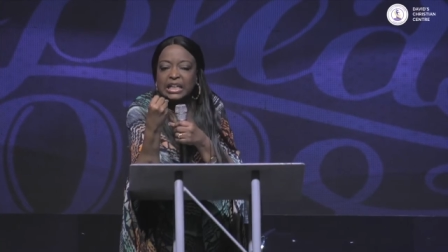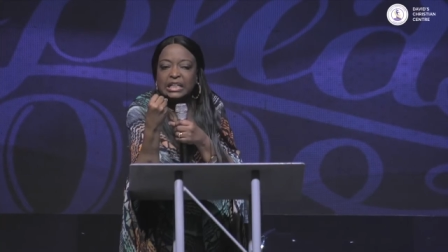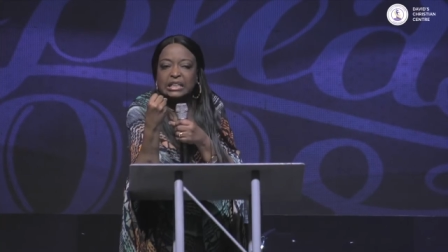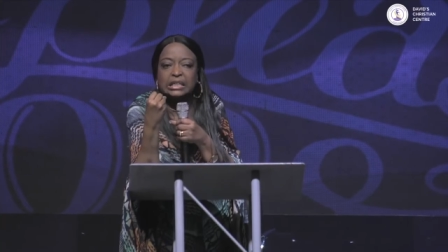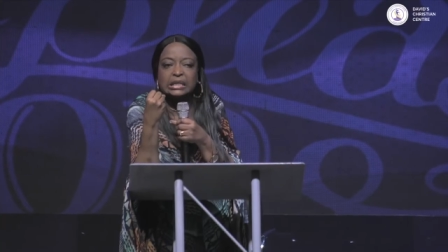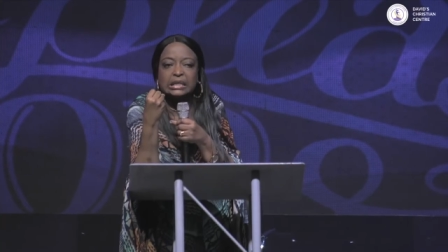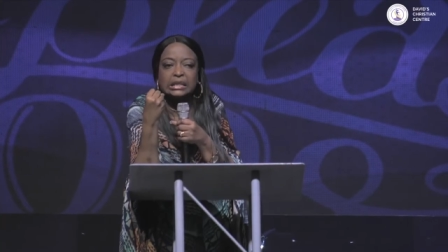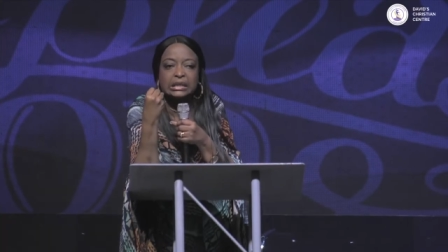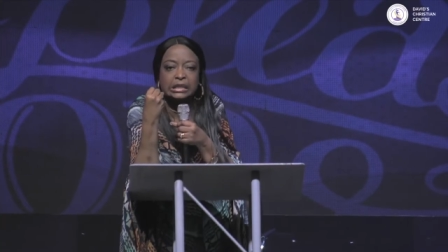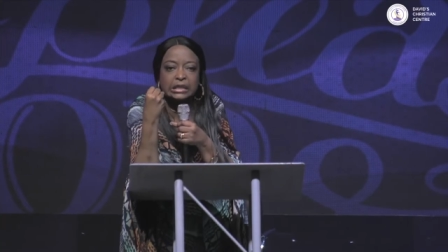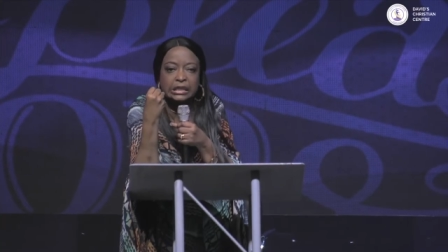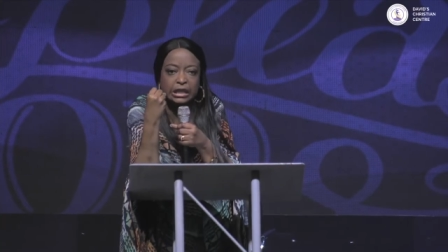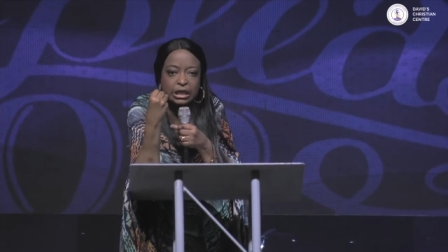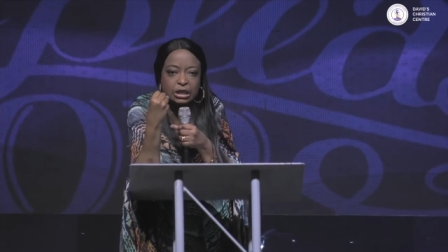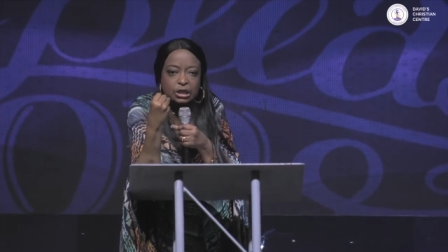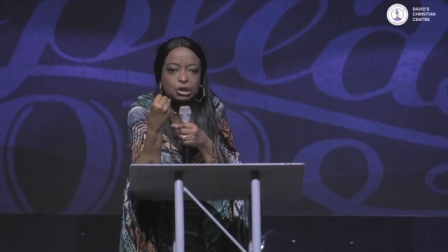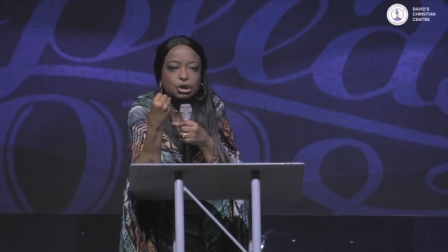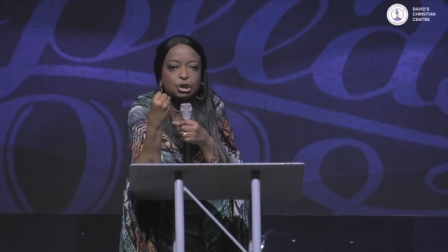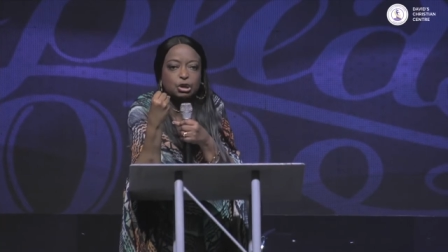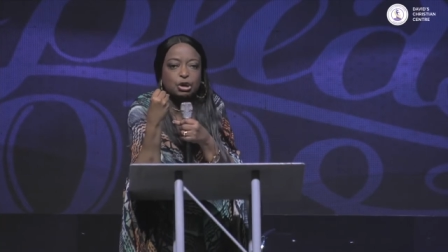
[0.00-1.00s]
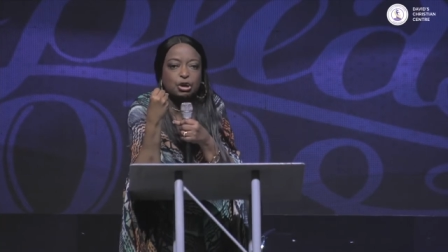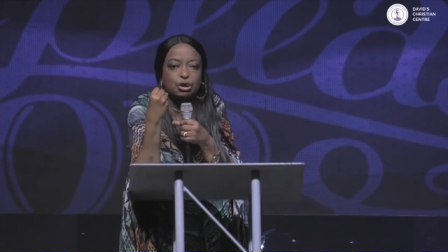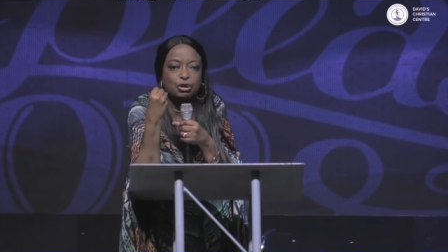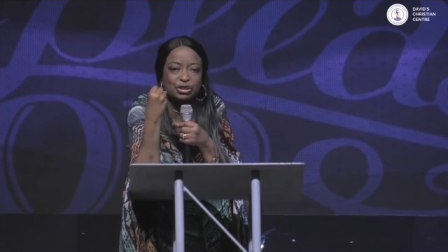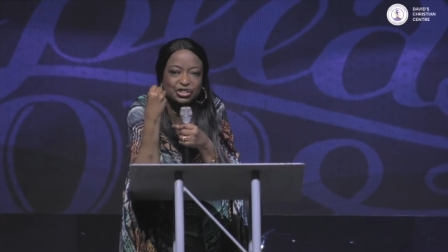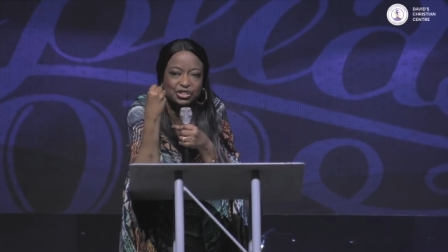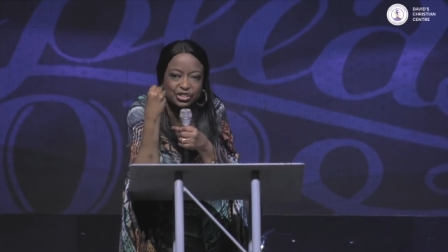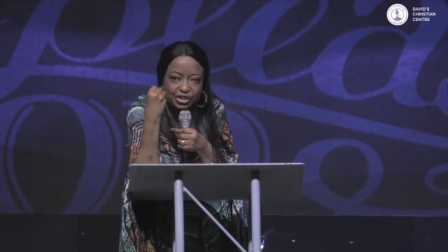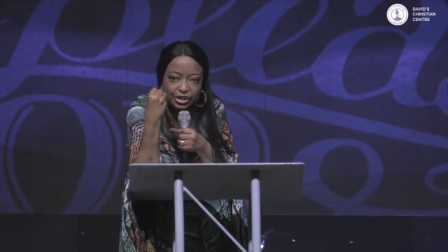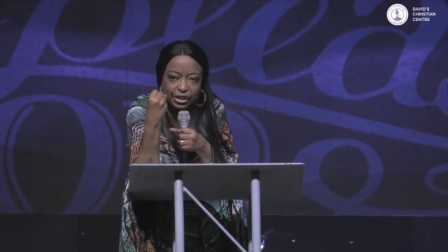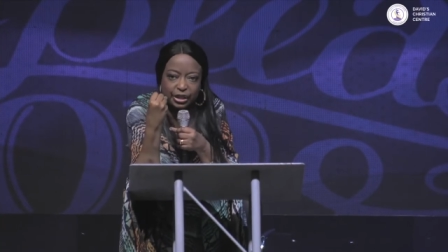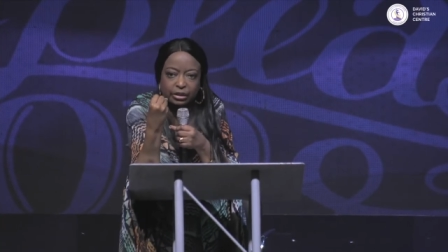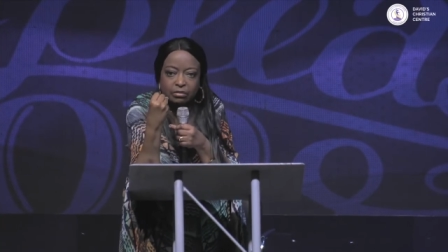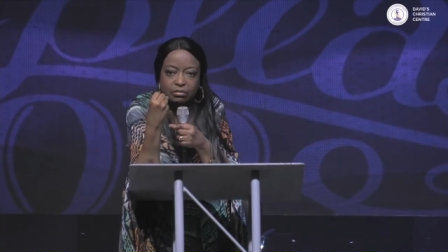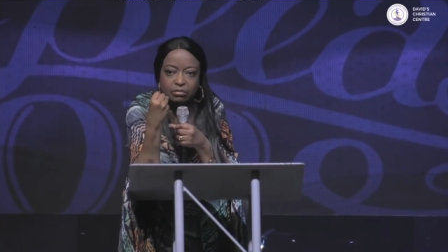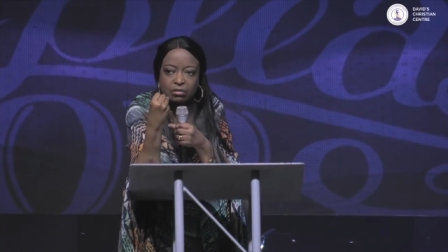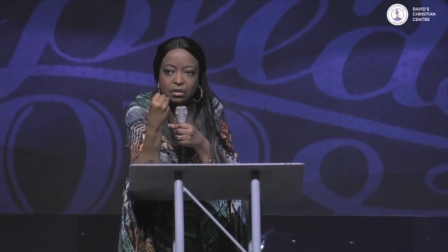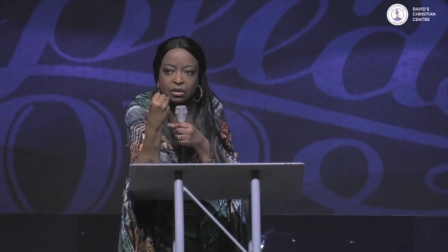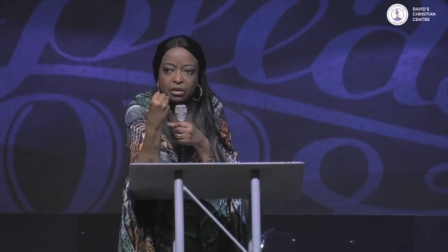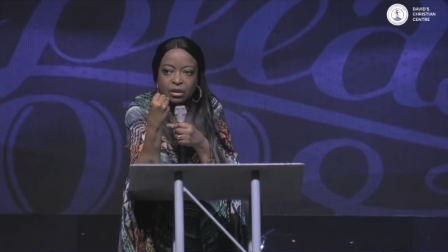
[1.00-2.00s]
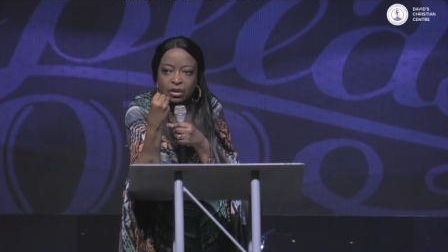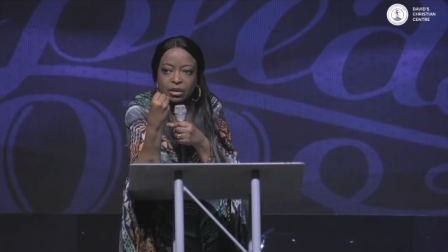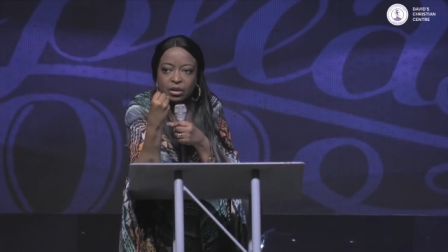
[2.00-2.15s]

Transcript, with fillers: It is still Christian